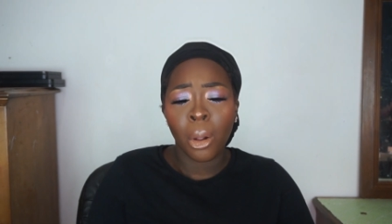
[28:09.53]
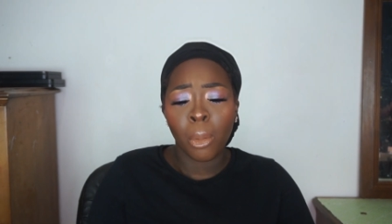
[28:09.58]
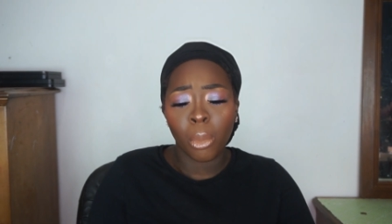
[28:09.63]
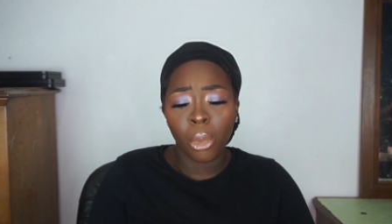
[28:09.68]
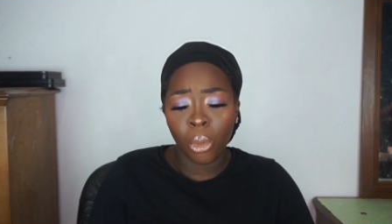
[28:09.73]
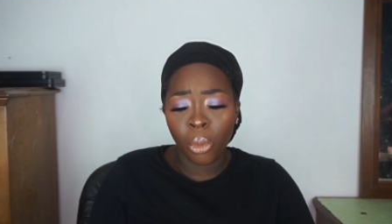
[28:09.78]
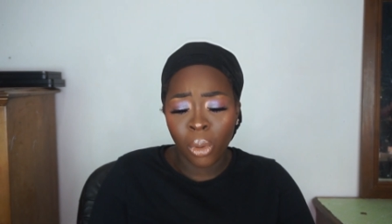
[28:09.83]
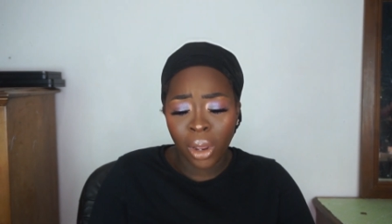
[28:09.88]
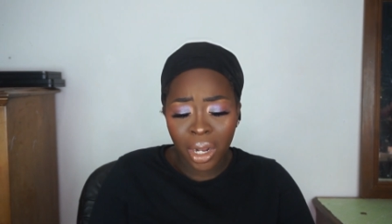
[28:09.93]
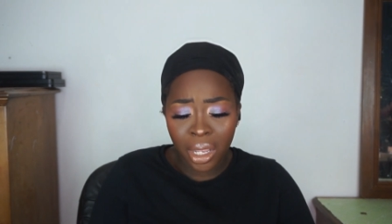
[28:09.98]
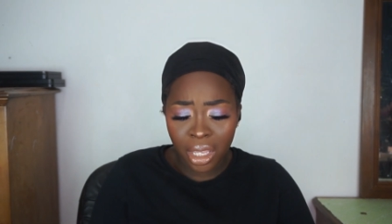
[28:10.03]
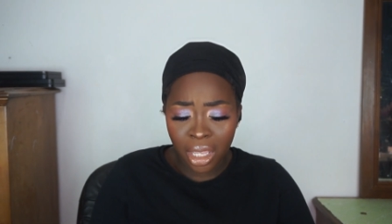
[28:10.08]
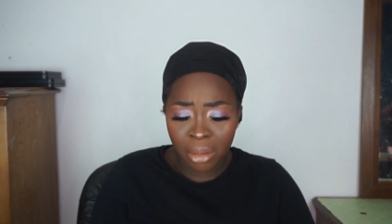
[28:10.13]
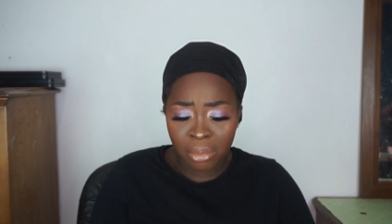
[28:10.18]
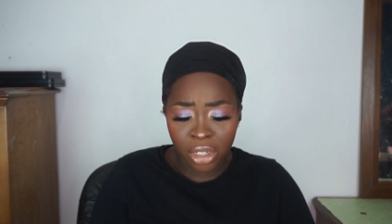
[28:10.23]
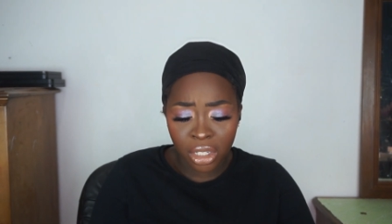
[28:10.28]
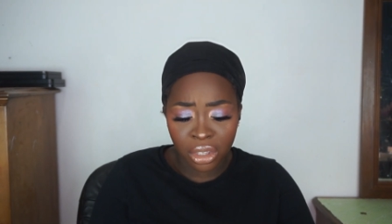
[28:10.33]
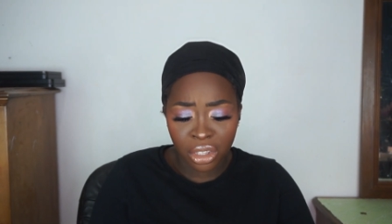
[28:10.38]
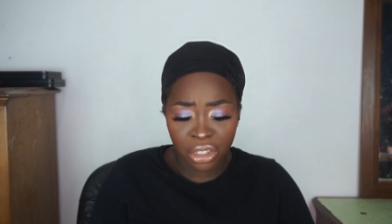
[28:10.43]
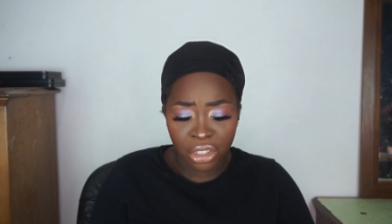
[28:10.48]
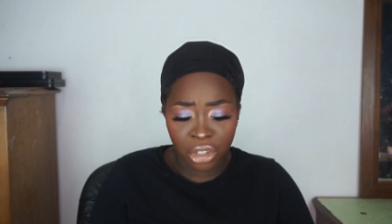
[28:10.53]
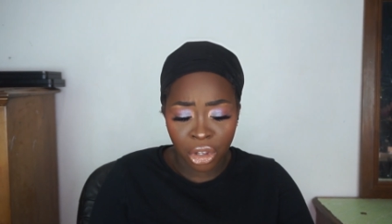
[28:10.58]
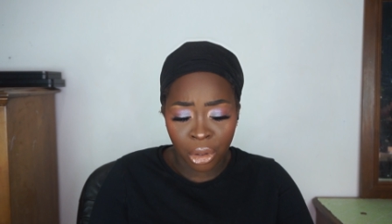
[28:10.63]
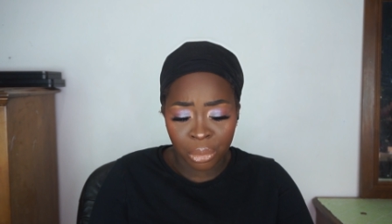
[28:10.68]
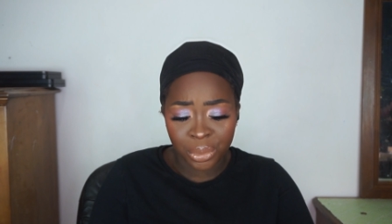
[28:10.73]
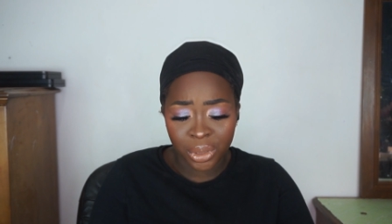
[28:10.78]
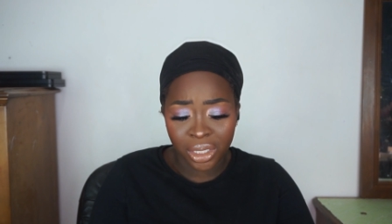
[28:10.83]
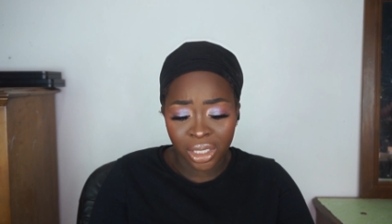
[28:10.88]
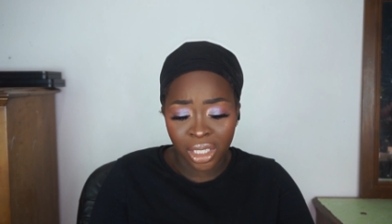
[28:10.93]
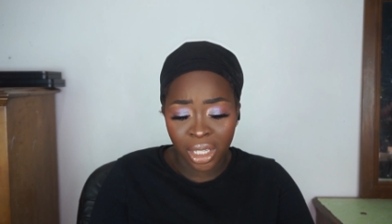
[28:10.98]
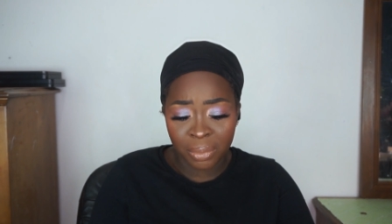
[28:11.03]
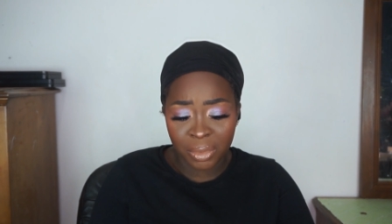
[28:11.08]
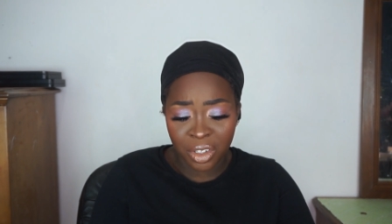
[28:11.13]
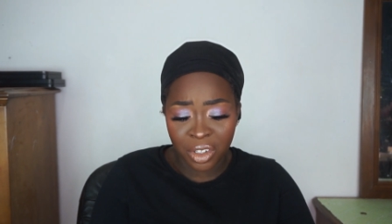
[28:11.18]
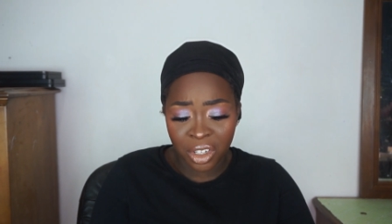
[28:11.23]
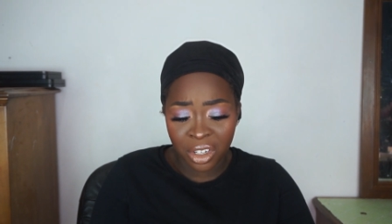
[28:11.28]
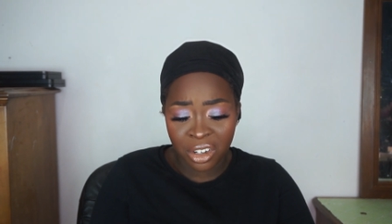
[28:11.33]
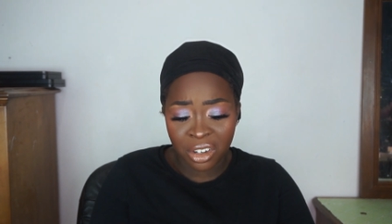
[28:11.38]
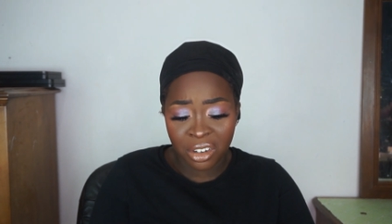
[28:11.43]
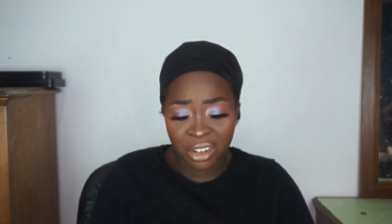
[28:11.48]
but when it came to the Sculpt
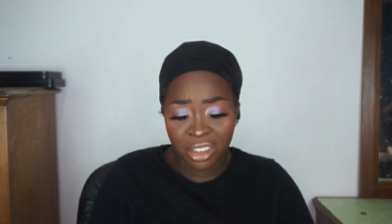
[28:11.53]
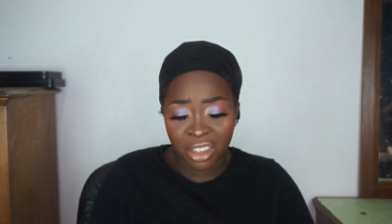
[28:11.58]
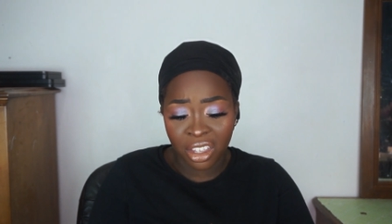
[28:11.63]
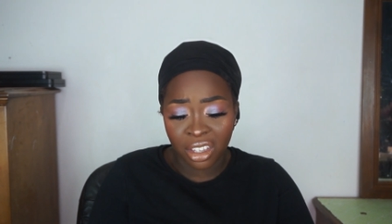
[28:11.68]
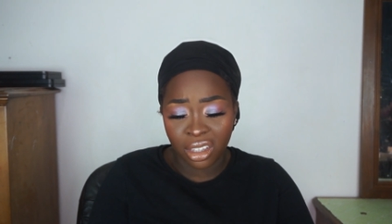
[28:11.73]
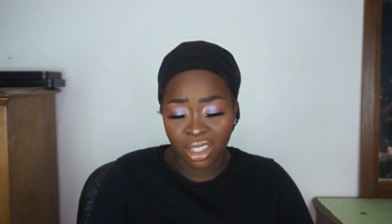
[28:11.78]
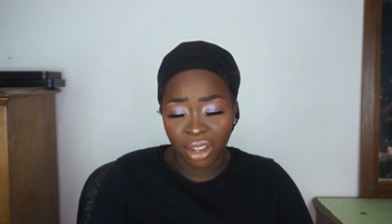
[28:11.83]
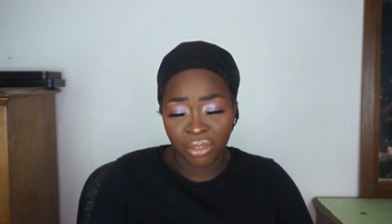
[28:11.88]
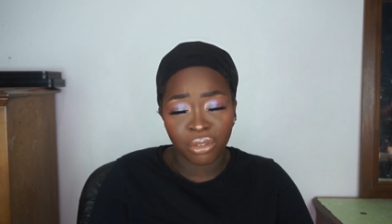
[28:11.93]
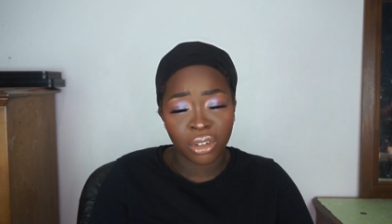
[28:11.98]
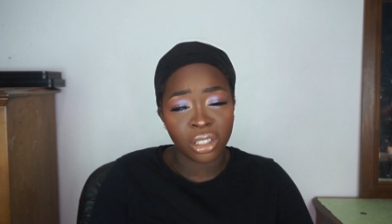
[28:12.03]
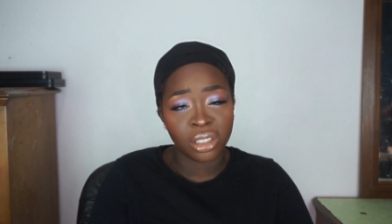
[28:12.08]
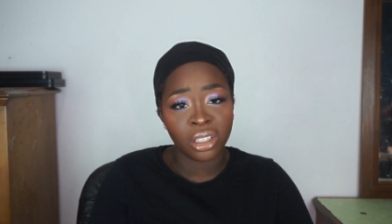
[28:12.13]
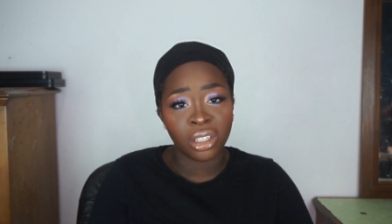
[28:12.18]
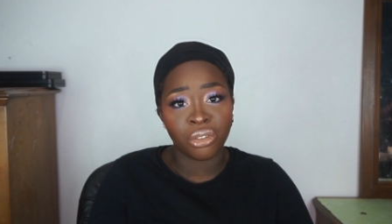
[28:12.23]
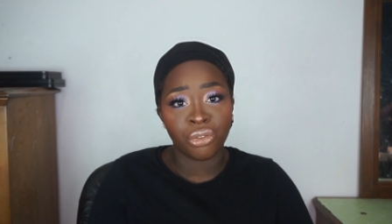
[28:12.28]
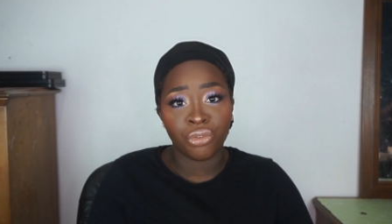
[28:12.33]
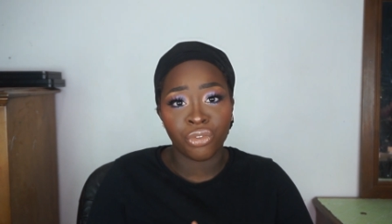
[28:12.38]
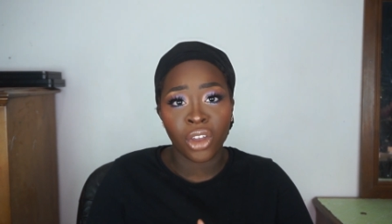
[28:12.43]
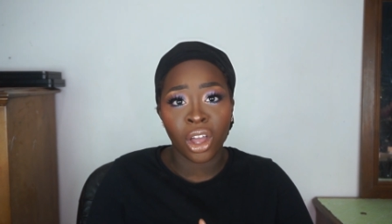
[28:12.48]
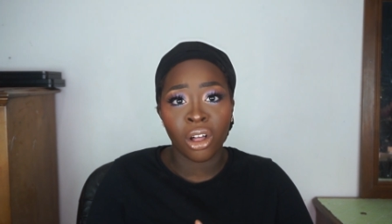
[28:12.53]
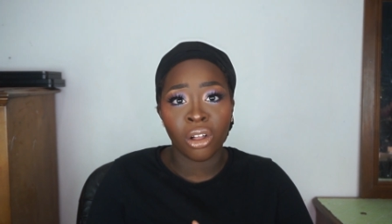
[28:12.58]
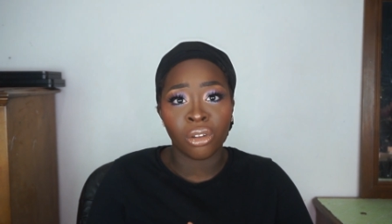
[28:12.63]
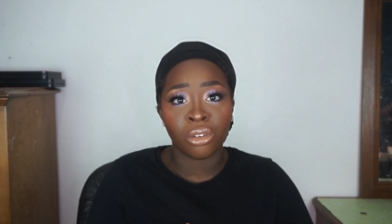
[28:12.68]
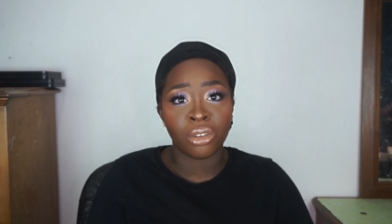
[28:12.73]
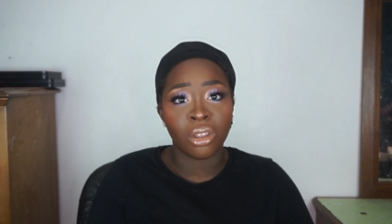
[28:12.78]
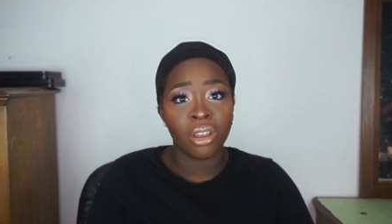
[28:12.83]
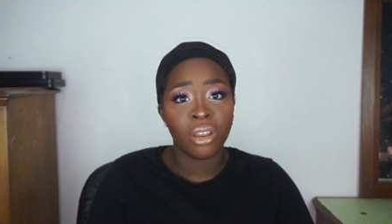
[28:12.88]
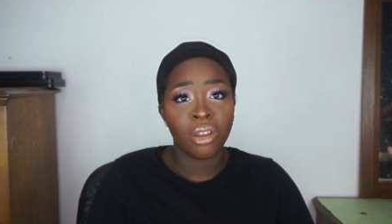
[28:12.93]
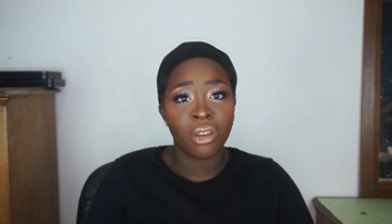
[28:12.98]
collection, they definitely fell